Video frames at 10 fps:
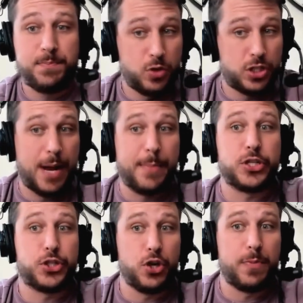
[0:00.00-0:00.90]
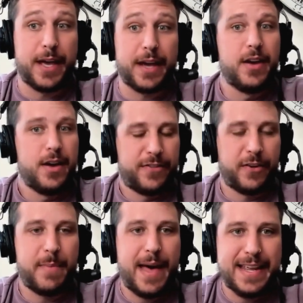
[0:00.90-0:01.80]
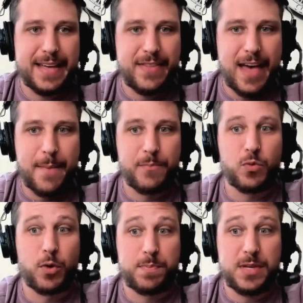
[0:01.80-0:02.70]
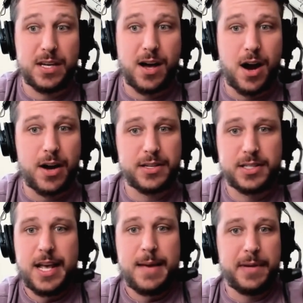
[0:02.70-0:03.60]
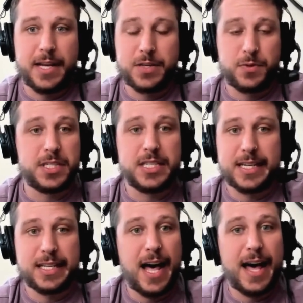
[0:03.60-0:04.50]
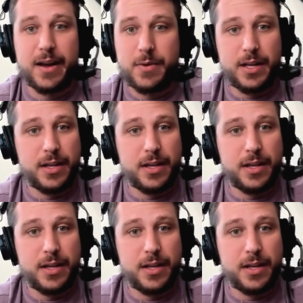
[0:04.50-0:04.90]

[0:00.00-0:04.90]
which I'm assuming for many of them were PRs, because we see a lot of